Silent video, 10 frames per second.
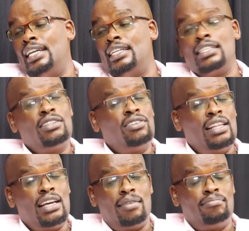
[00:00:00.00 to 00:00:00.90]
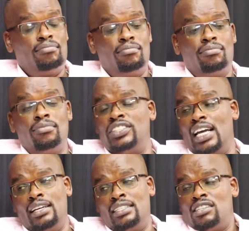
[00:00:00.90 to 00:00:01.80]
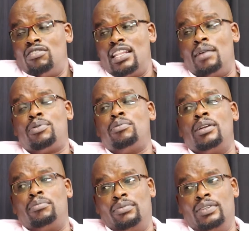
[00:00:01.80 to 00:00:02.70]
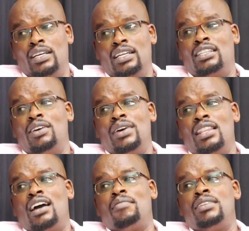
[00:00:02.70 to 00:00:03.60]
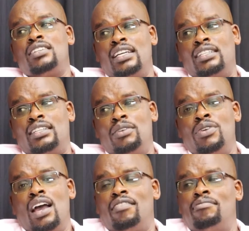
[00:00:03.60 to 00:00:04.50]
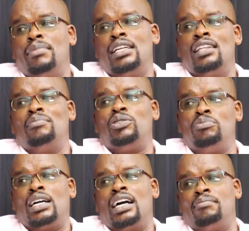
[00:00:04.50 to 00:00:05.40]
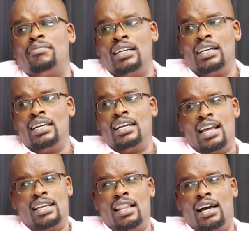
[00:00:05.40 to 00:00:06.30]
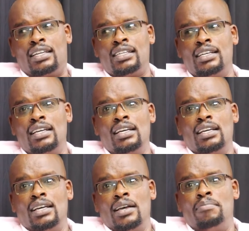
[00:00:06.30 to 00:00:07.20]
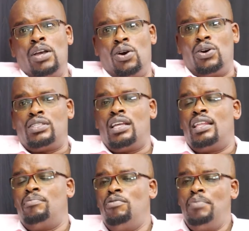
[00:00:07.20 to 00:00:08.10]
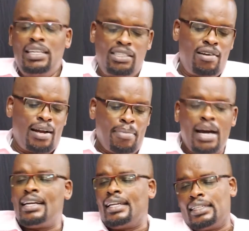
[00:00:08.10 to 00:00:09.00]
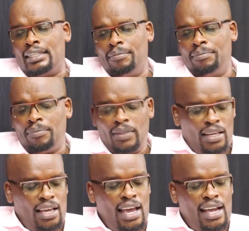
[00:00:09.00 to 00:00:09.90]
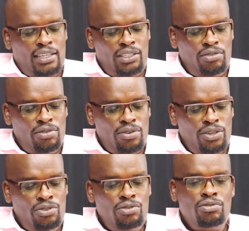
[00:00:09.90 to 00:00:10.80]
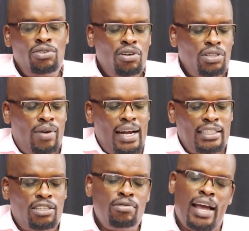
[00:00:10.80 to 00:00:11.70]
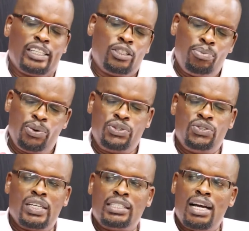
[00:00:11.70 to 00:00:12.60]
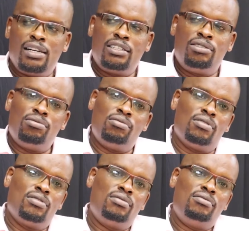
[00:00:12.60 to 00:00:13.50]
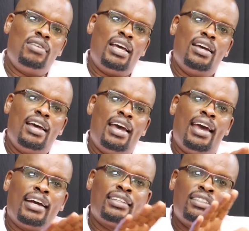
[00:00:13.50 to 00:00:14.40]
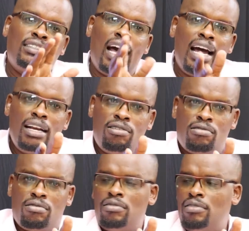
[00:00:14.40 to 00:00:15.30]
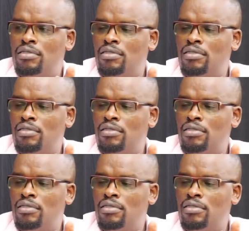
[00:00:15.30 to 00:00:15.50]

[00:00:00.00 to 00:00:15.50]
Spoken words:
and it is not their problem. It's the way they have been raised. We have made them to become like that, because the moment you are a parent and you do not want to expose your child to external